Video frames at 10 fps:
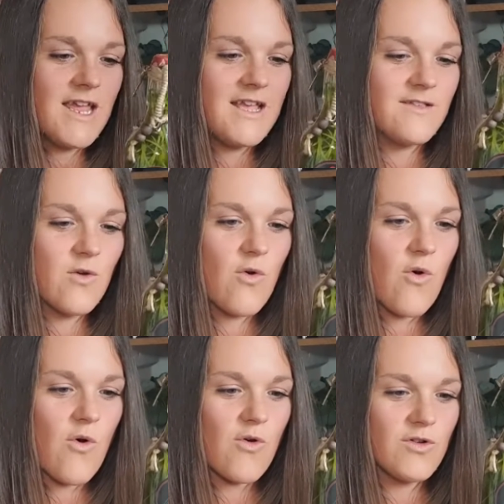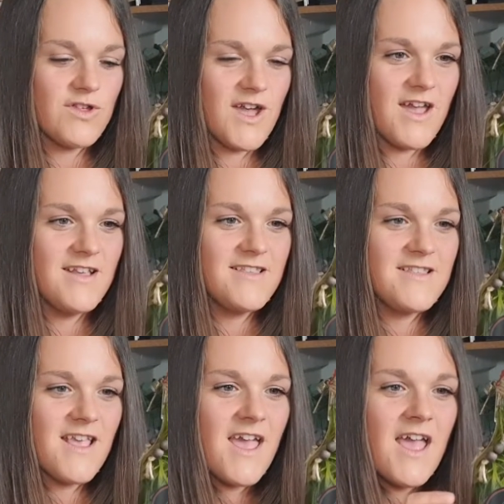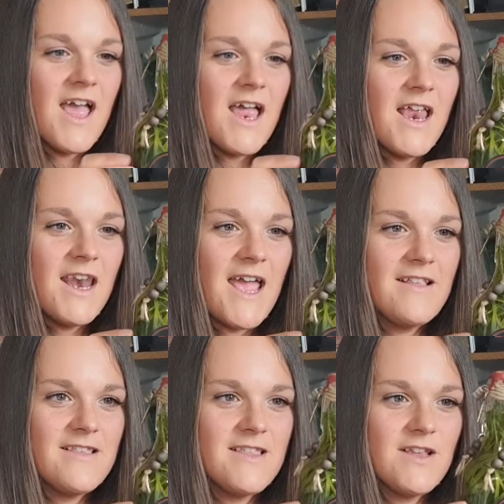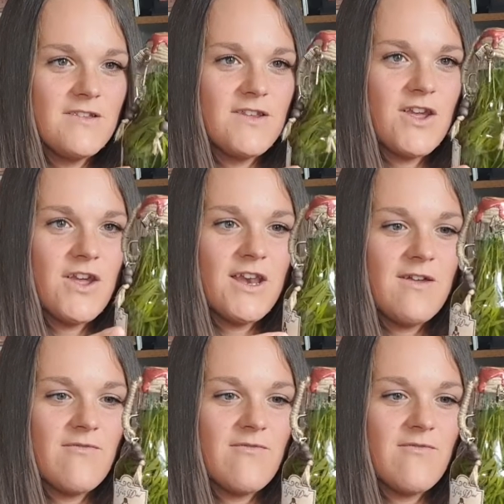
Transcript: It's gorgeous. Let's turn it